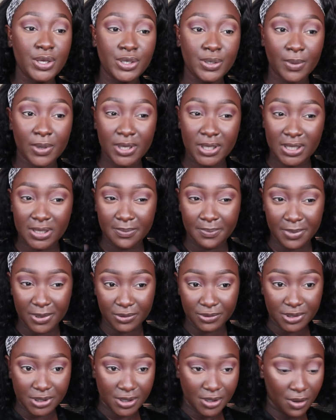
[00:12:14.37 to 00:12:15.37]
you want to keep
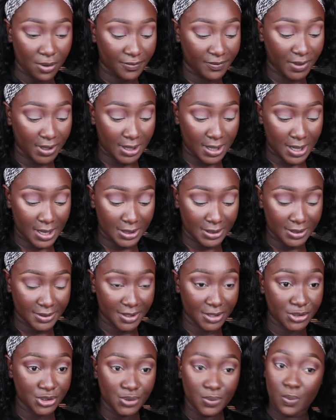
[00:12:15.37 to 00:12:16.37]
building on the color
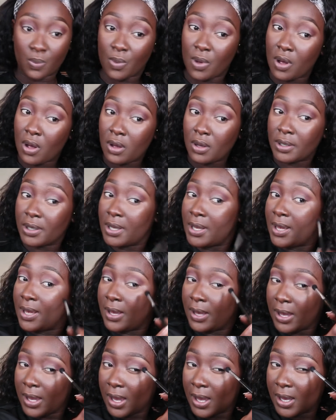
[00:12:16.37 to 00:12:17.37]
that you want,
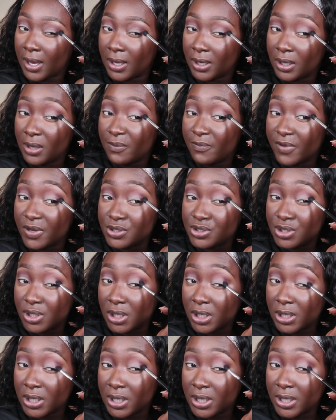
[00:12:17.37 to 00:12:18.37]
and
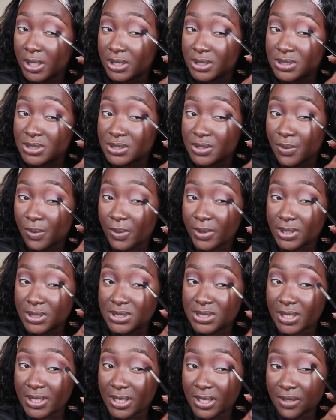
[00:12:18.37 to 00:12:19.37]
eventually it's going
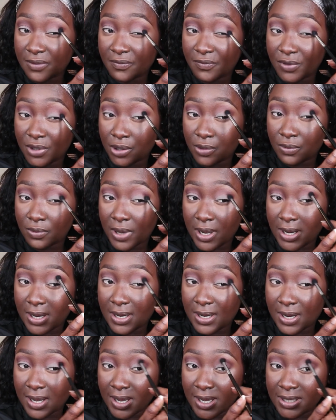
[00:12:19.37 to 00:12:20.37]
to give you a
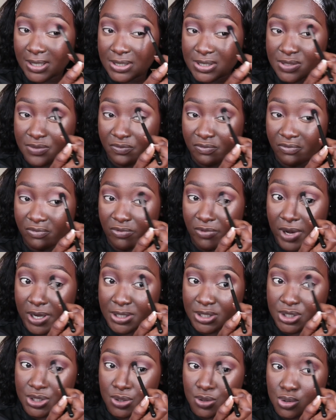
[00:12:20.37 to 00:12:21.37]
nice
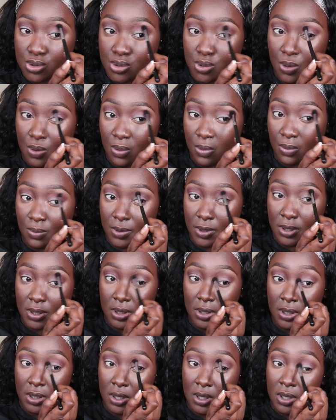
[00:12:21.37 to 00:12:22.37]
rich tone.
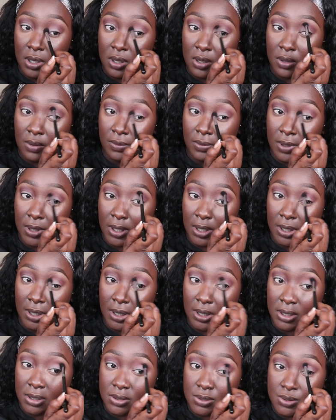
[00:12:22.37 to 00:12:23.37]

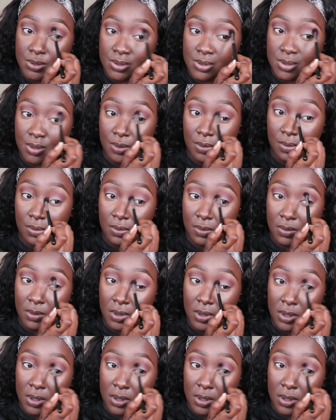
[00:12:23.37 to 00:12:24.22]
Okay, so